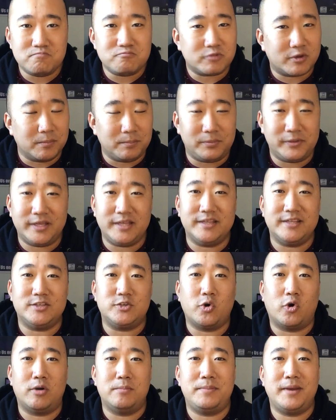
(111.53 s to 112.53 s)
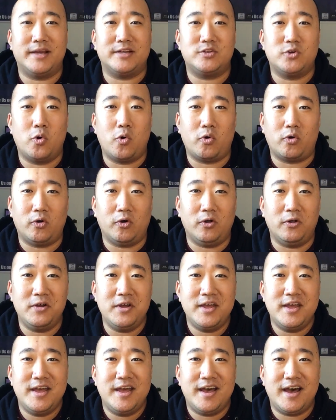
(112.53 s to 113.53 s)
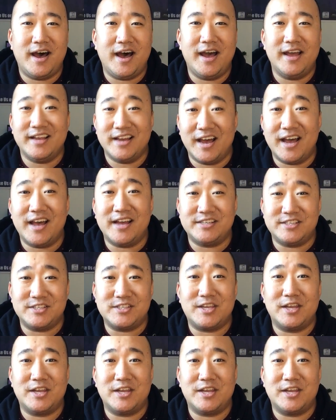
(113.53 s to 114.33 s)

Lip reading: completely torn pectoral, I